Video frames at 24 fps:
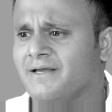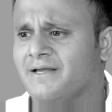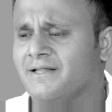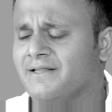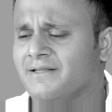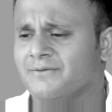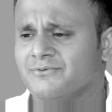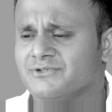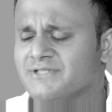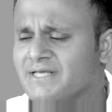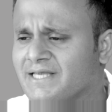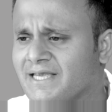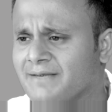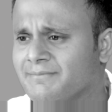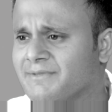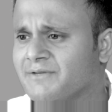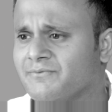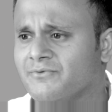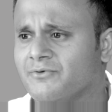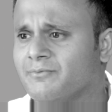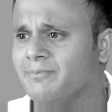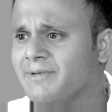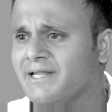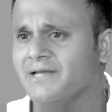and there was a game
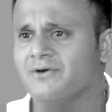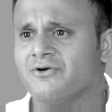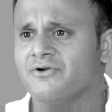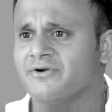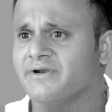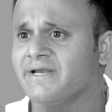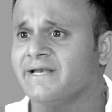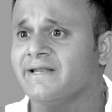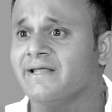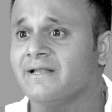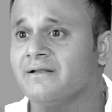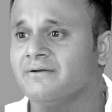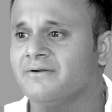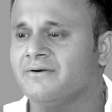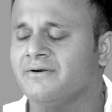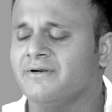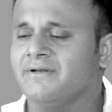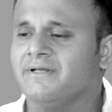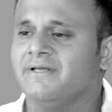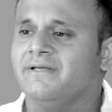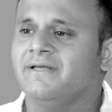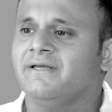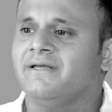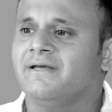that we were playing called Retailer.
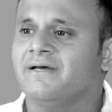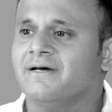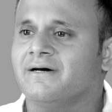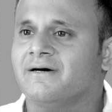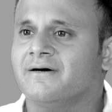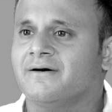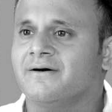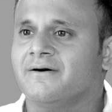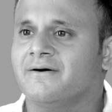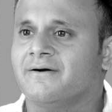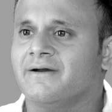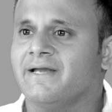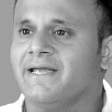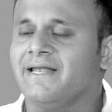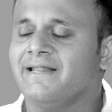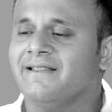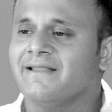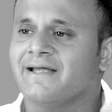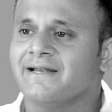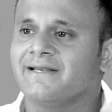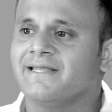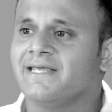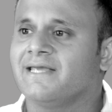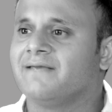
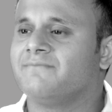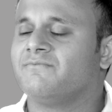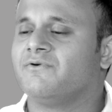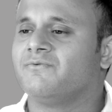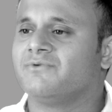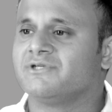In that game,